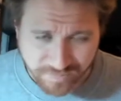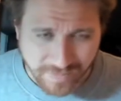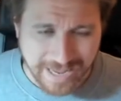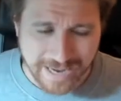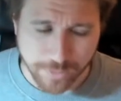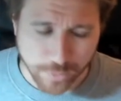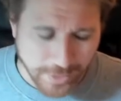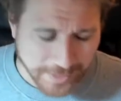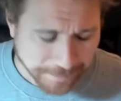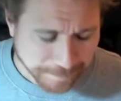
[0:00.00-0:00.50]

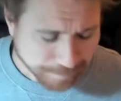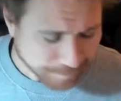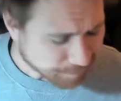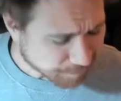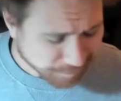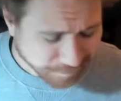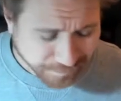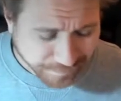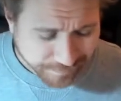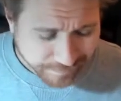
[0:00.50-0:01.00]
Anyway,
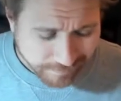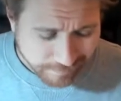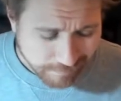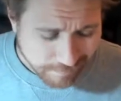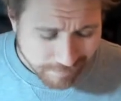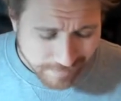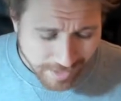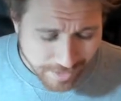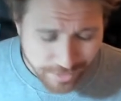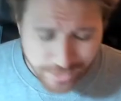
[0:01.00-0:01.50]

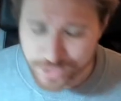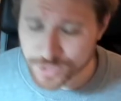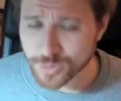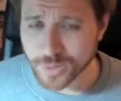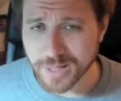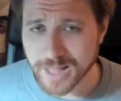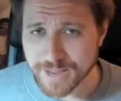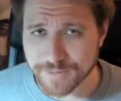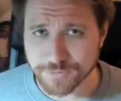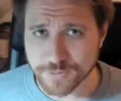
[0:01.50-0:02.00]

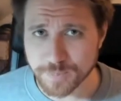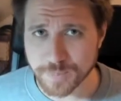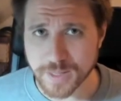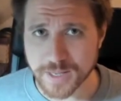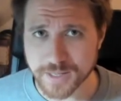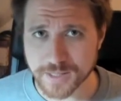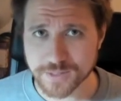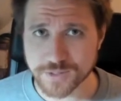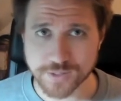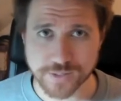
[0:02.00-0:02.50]
you'll have to
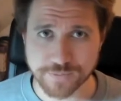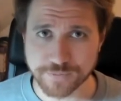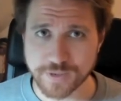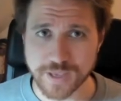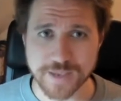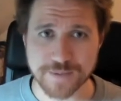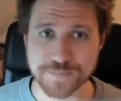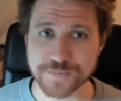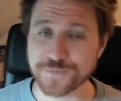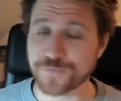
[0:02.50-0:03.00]
play a ton of
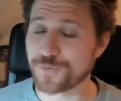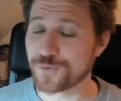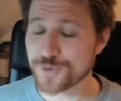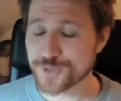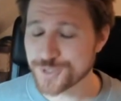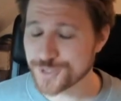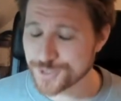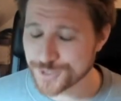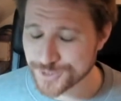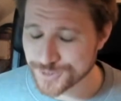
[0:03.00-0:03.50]
games
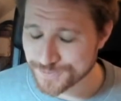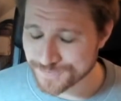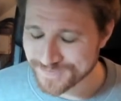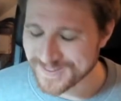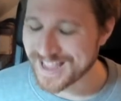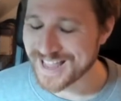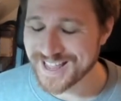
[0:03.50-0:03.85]
versus